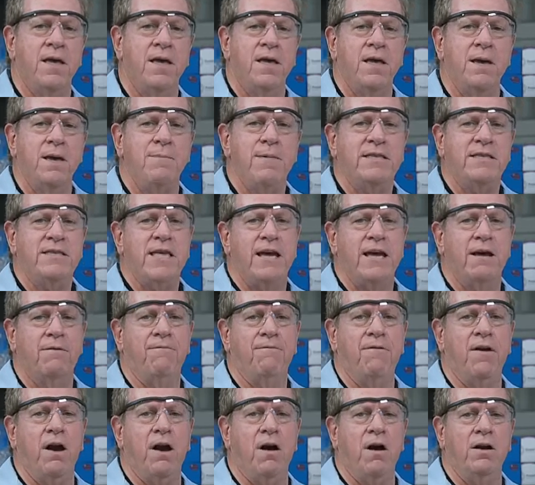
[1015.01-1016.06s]
it may take a
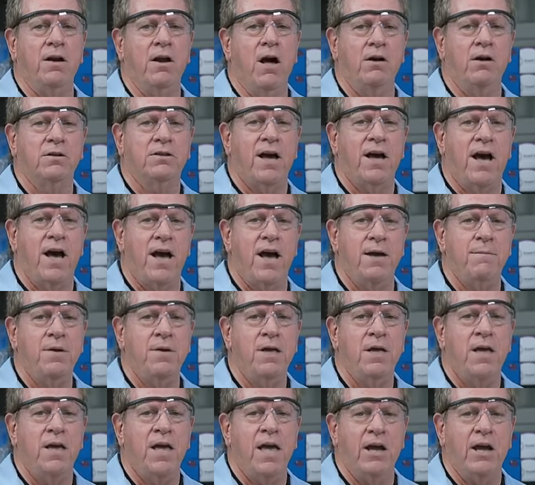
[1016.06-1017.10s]
very long time
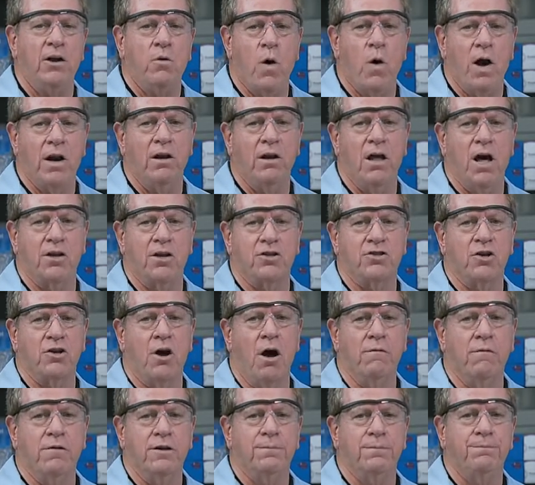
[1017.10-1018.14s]
and quite a lot of
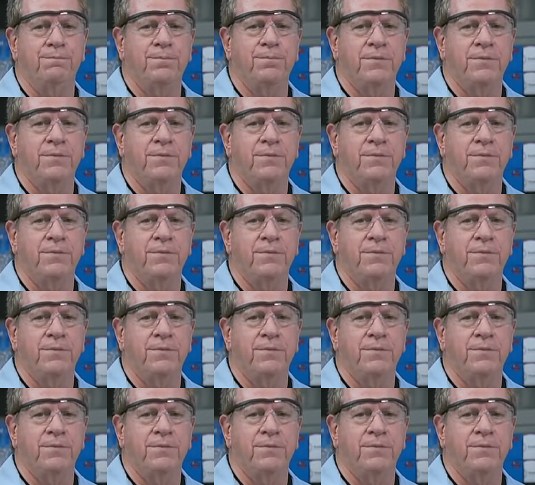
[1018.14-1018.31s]
solvent.